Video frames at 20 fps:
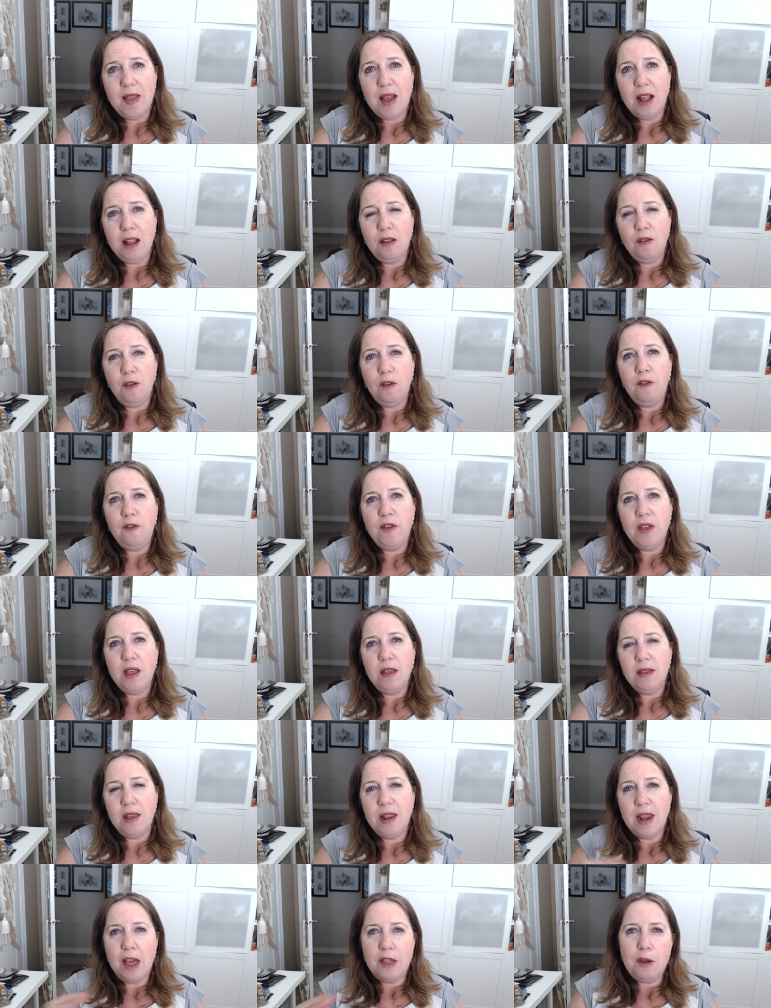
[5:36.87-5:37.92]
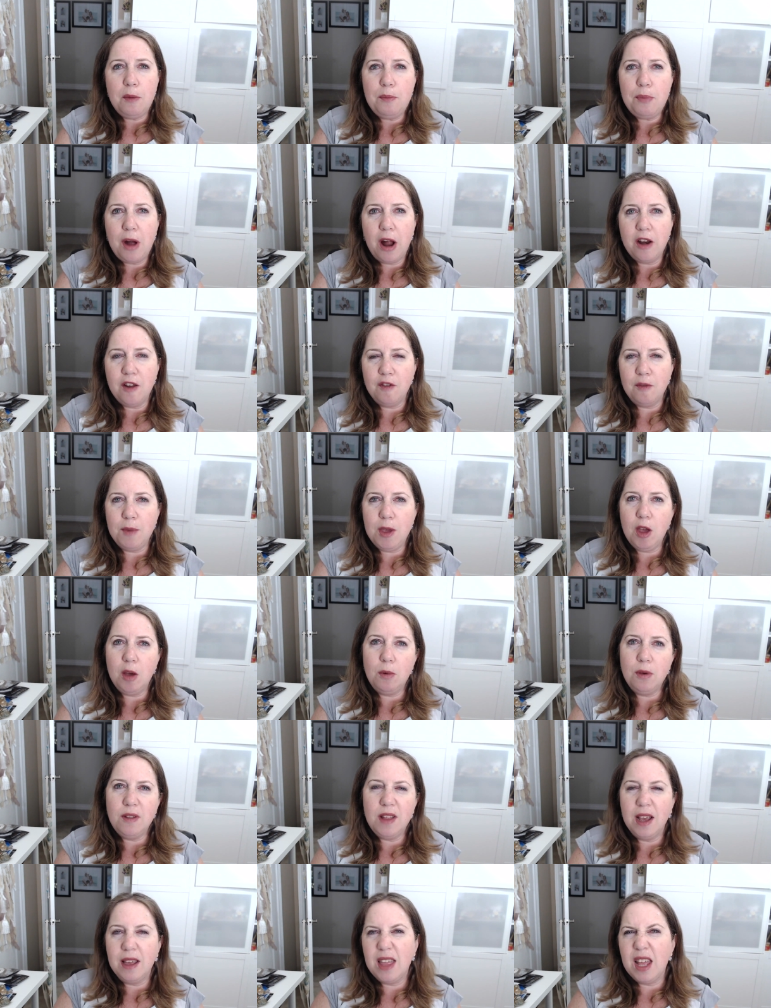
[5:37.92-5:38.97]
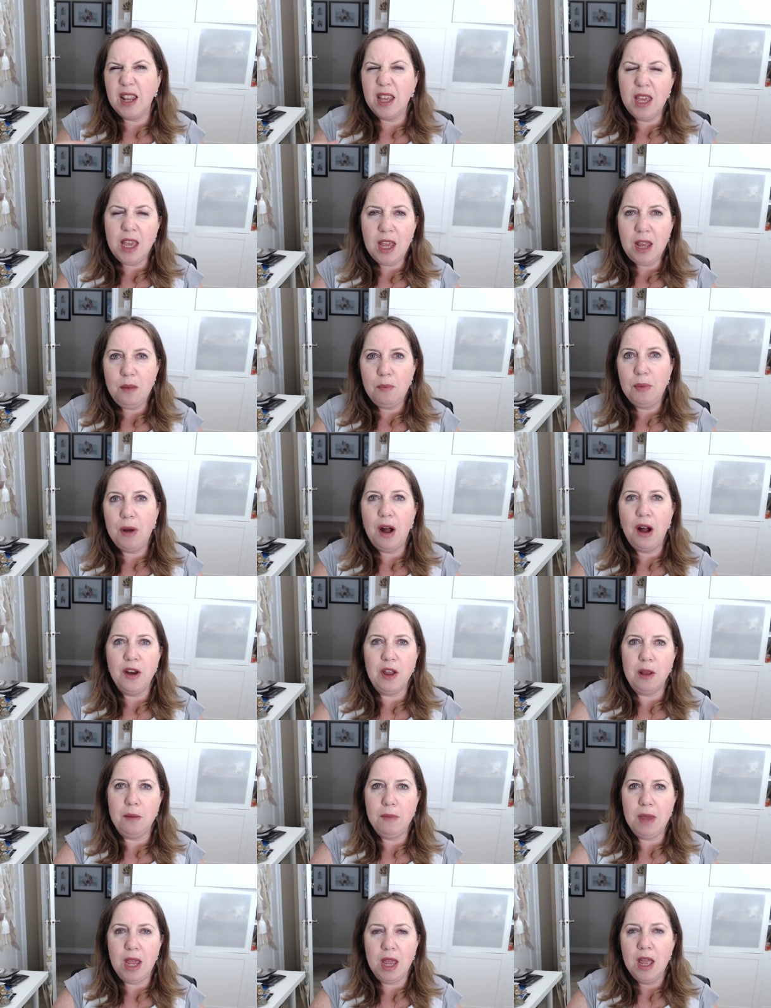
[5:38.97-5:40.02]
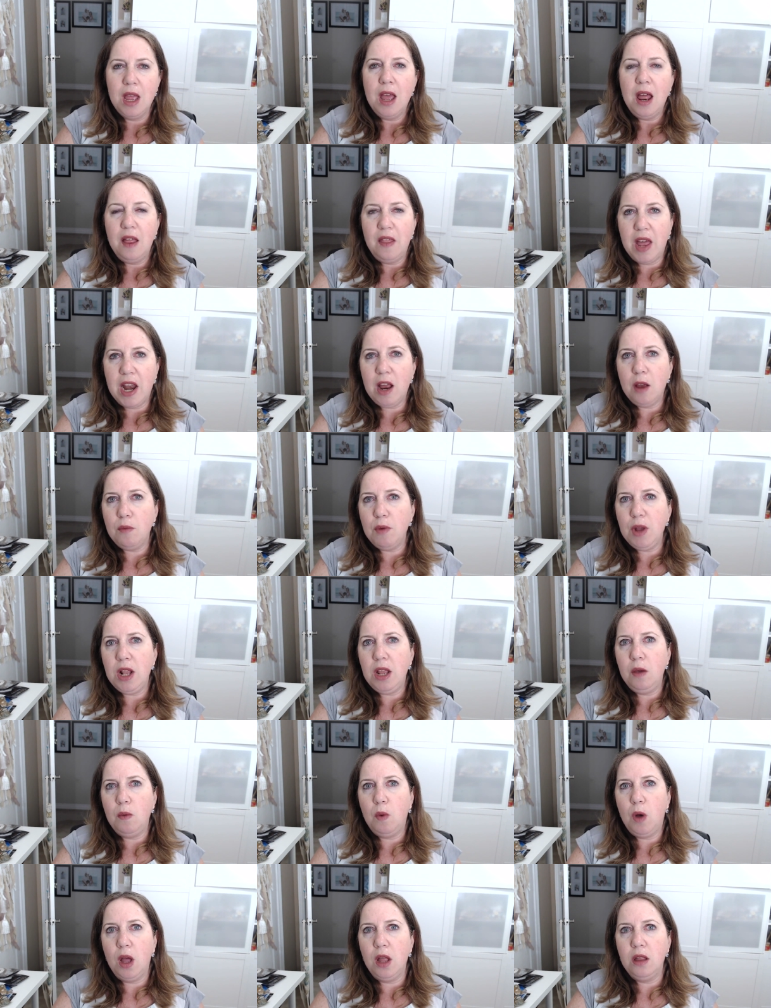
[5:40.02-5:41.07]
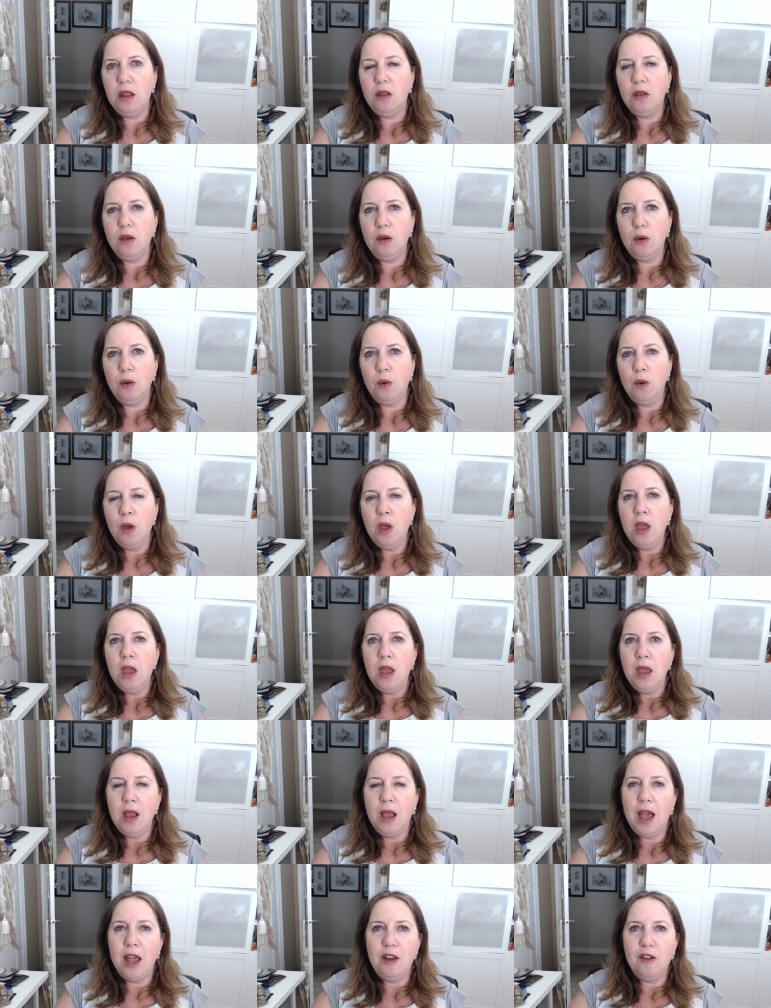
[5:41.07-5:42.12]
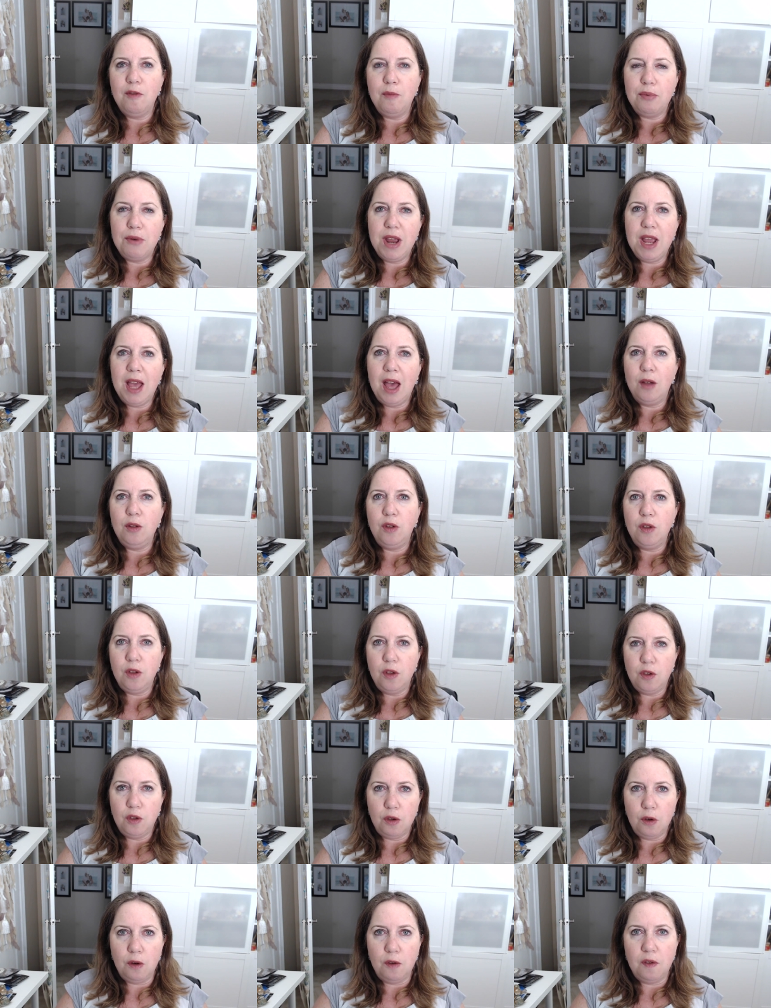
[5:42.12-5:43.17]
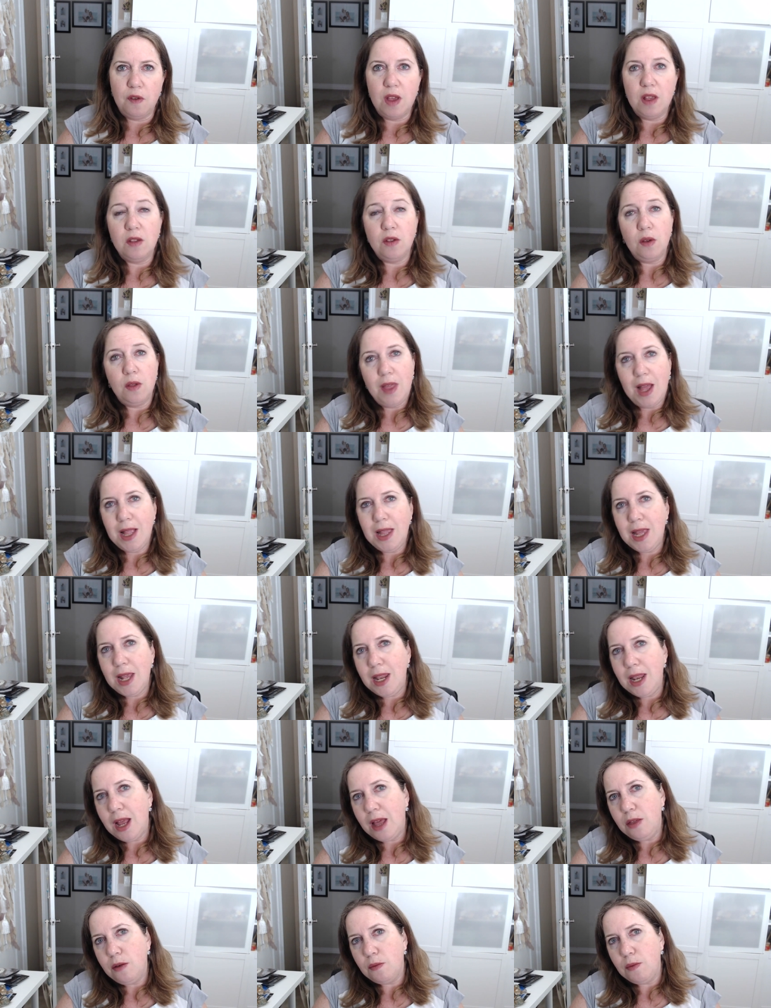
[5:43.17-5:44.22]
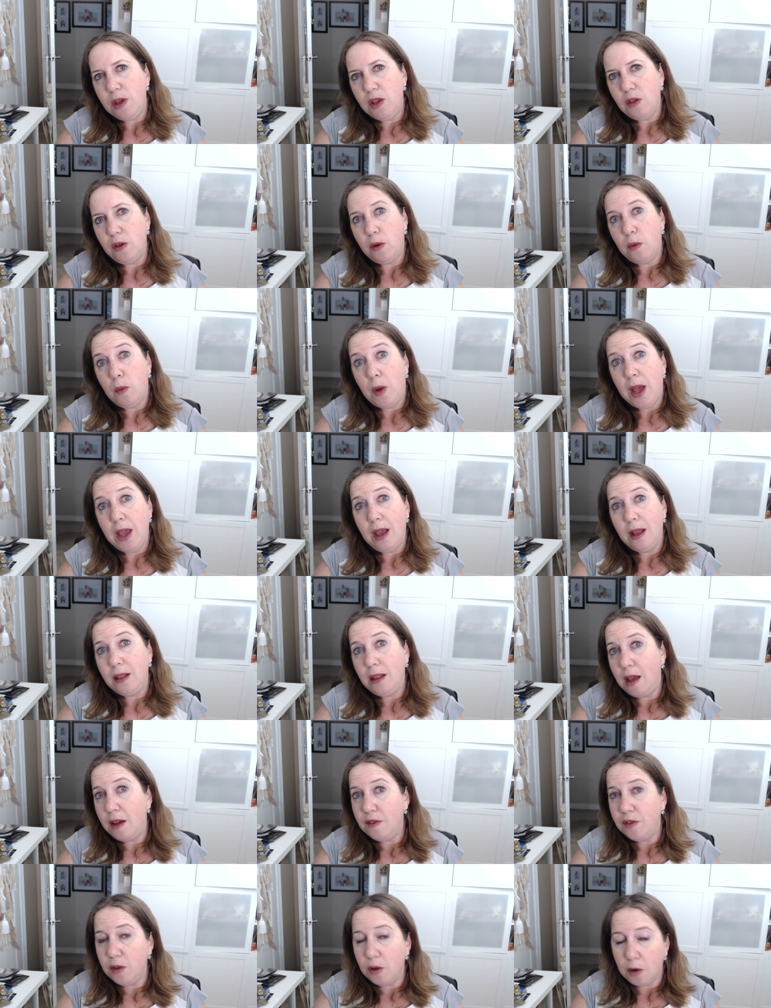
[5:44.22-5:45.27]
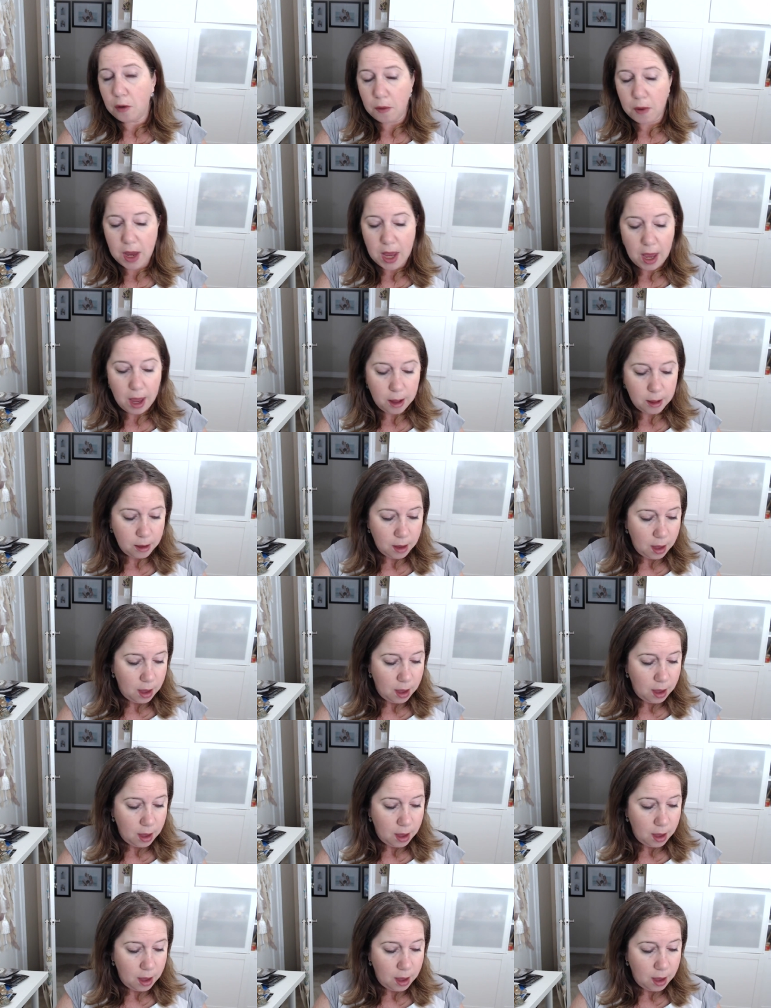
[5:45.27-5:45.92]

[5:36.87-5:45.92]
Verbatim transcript: That fulfills another part of me, almost like that kid part in me that I really want to kind of bring out to the surface. So that's another reason why I love to create.